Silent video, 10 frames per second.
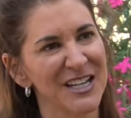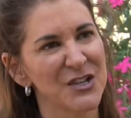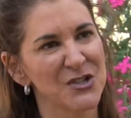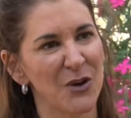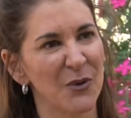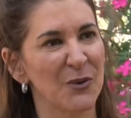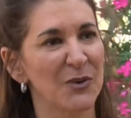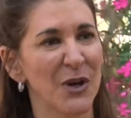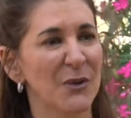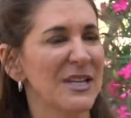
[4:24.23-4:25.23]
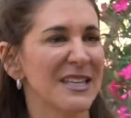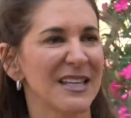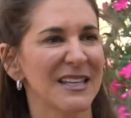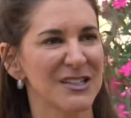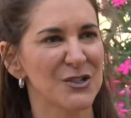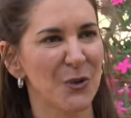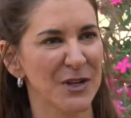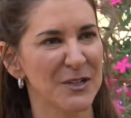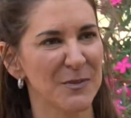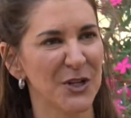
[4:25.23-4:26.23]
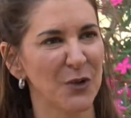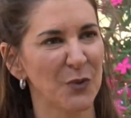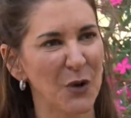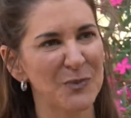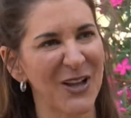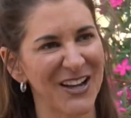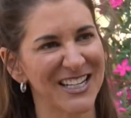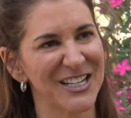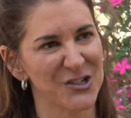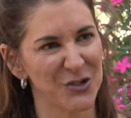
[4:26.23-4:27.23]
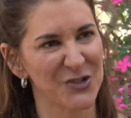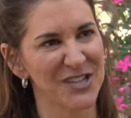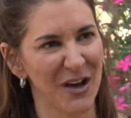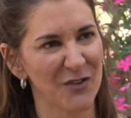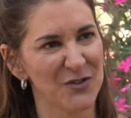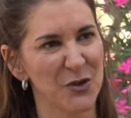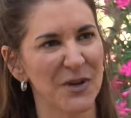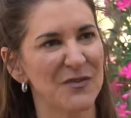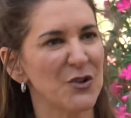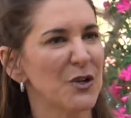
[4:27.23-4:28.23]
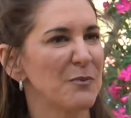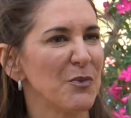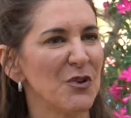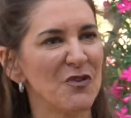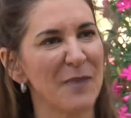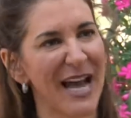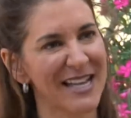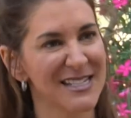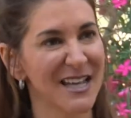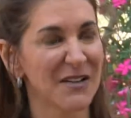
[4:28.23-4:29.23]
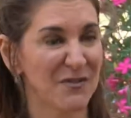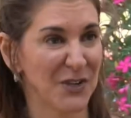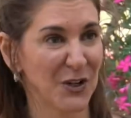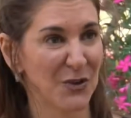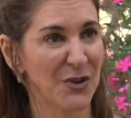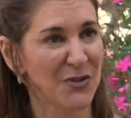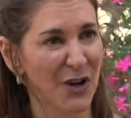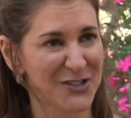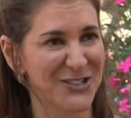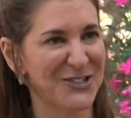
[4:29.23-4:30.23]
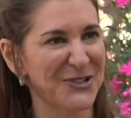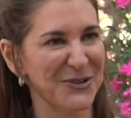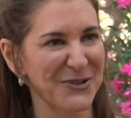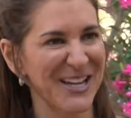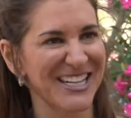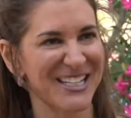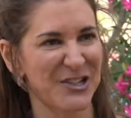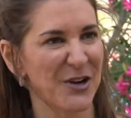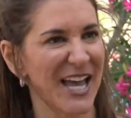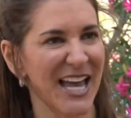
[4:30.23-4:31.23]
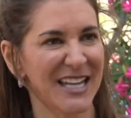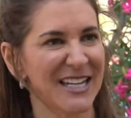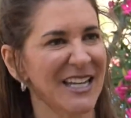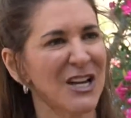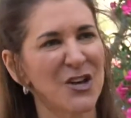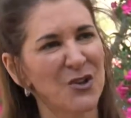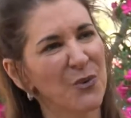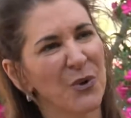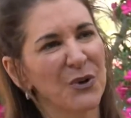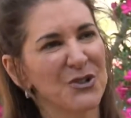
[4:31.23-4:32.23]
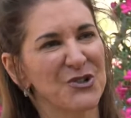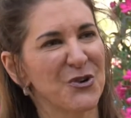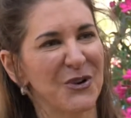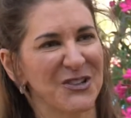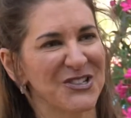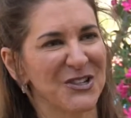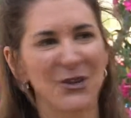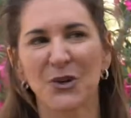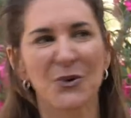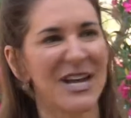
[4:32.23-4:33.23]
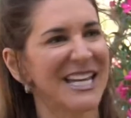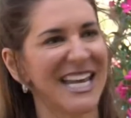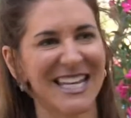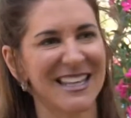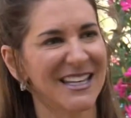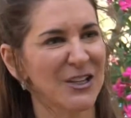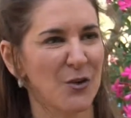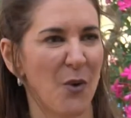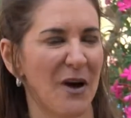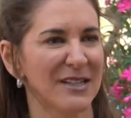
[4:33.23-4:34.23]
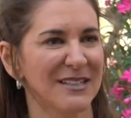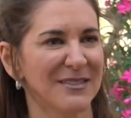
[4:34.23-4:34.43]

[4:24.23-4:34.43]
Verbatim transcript: So the only thing that's going to be your roadblock is yourself. So if you can move past that fear, the thoughts that you're creating in your head, the world is yours. You can create anything you want.